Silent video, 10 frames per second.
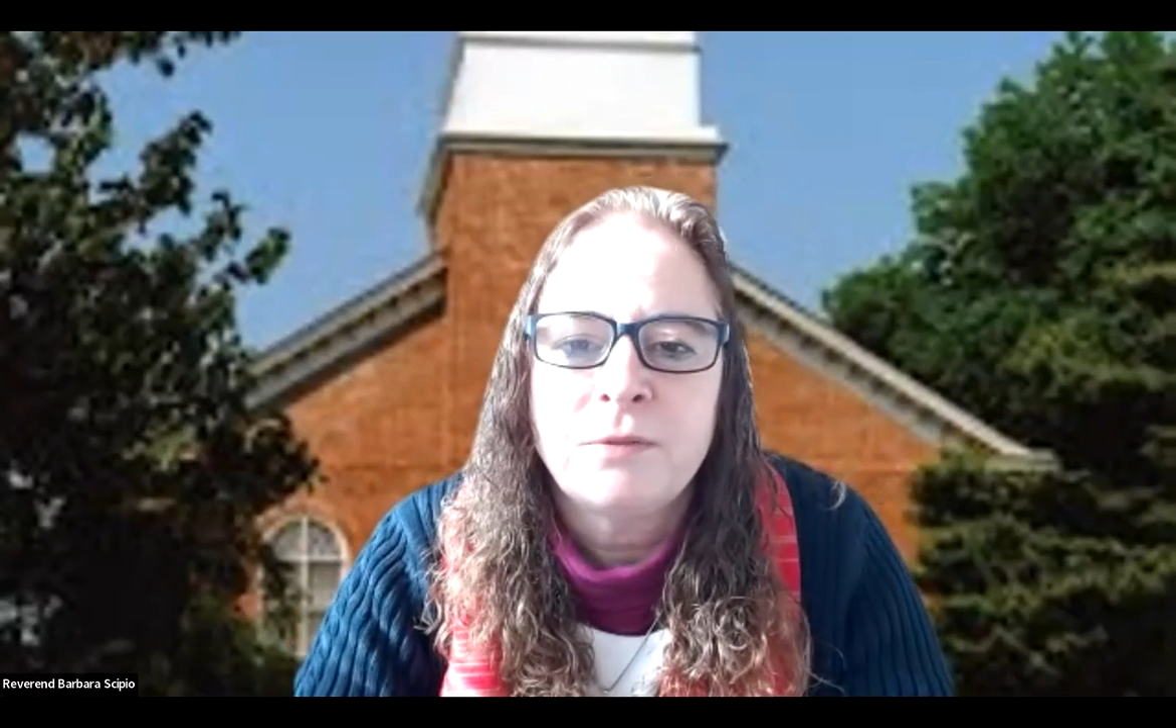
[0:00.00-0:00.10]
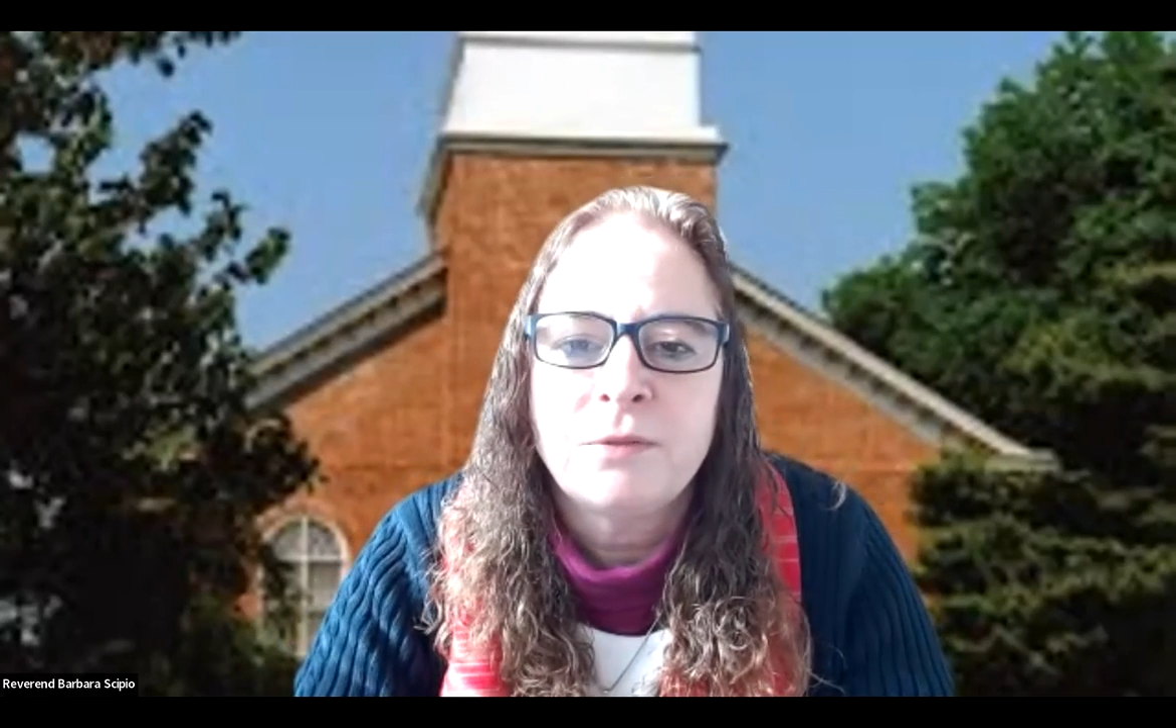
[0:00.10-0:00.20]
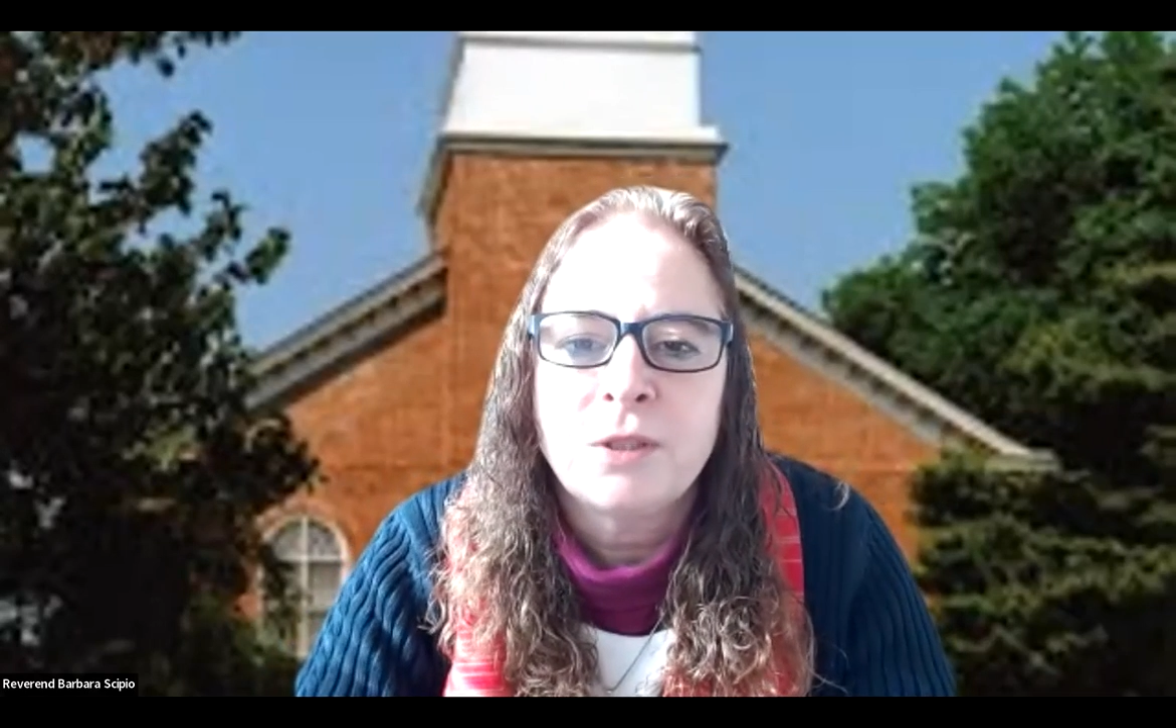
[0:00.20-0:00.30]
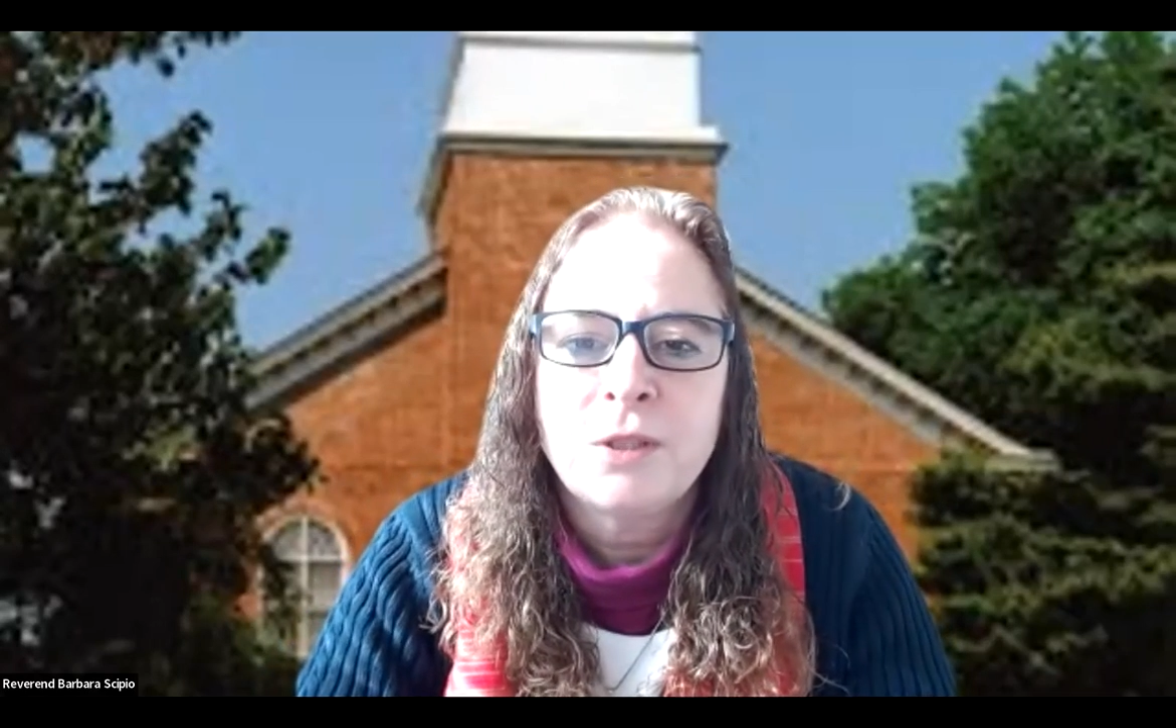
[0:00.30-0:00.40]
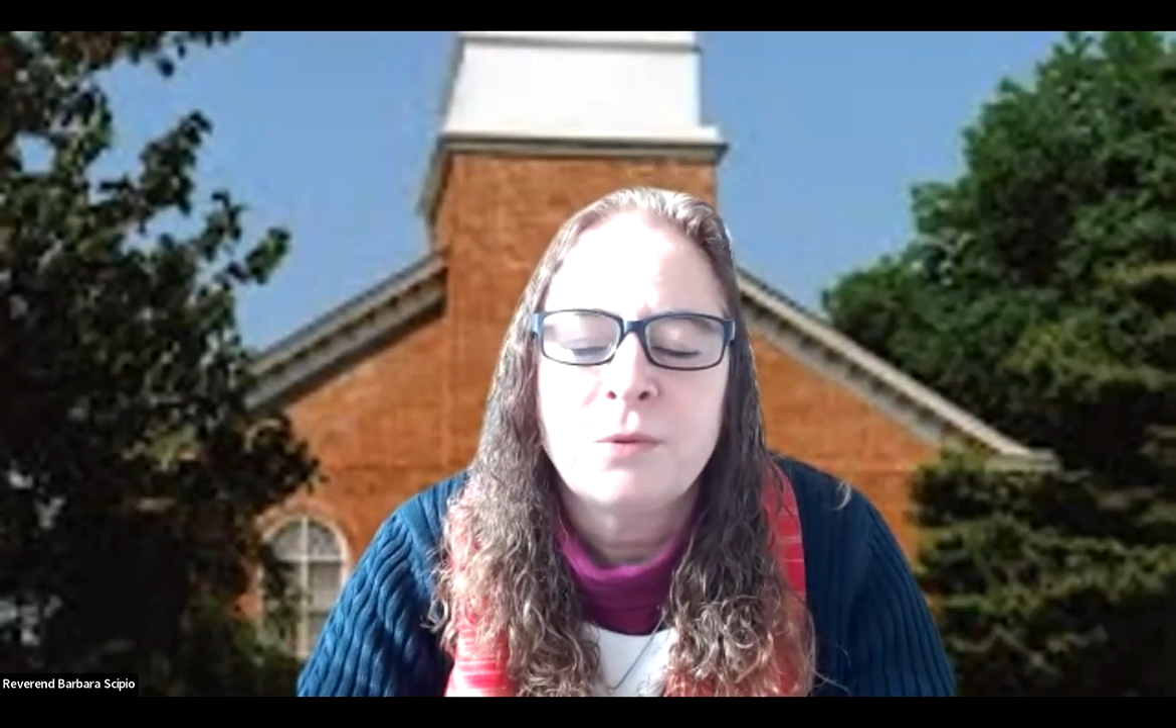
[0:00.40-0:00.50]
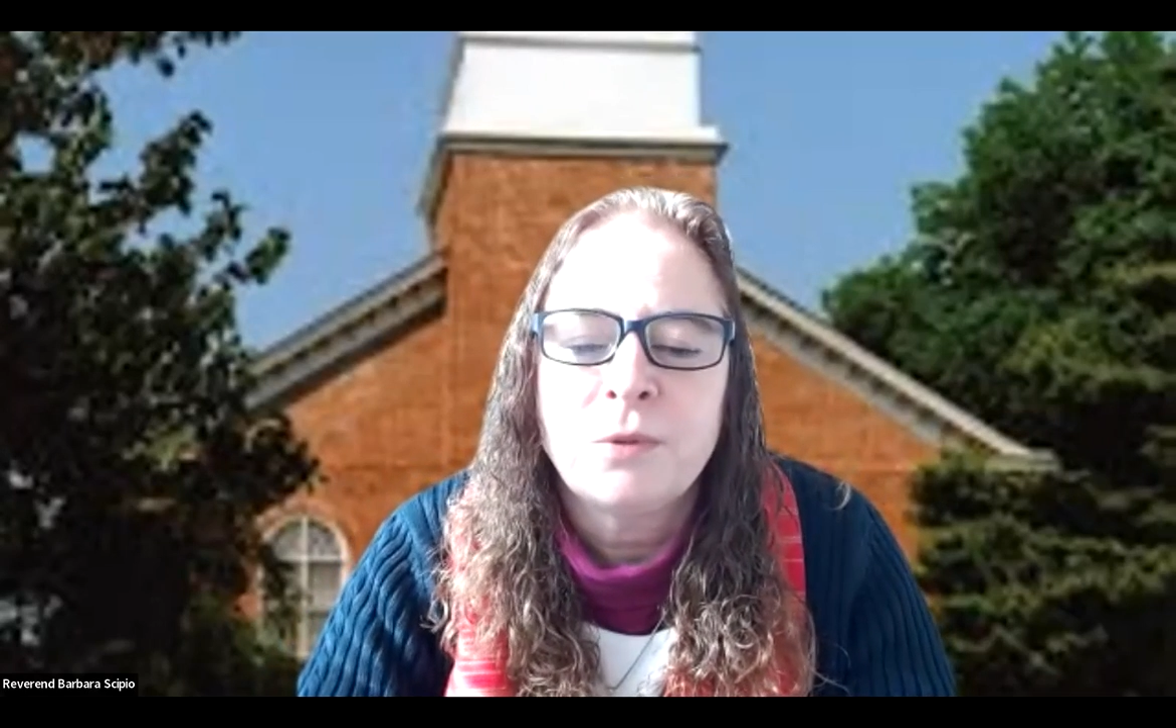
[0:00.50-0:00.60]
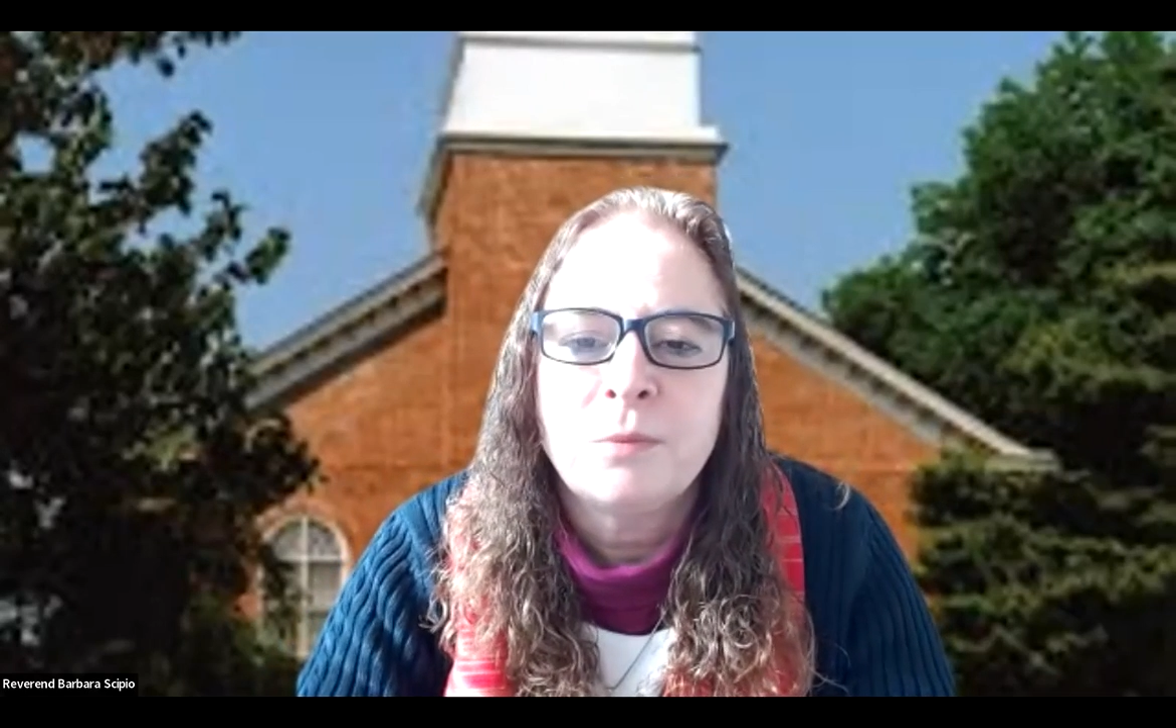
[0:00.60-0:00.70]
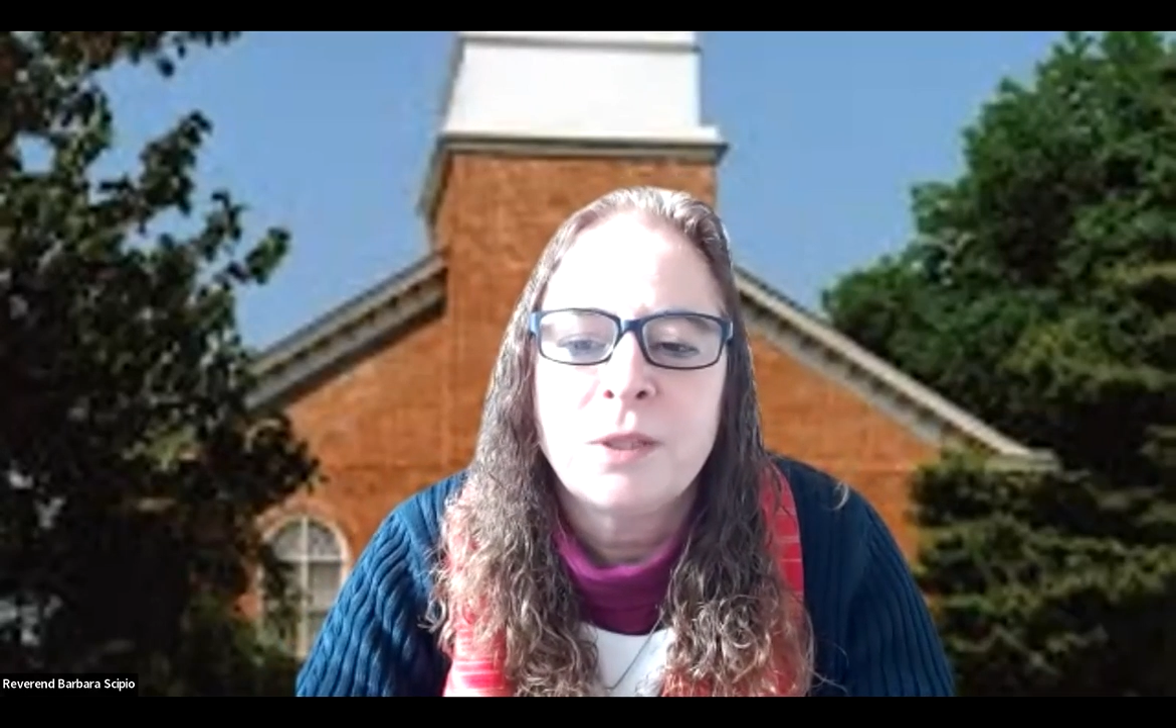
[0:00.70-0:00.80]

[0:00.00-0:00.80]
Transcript: and virtual,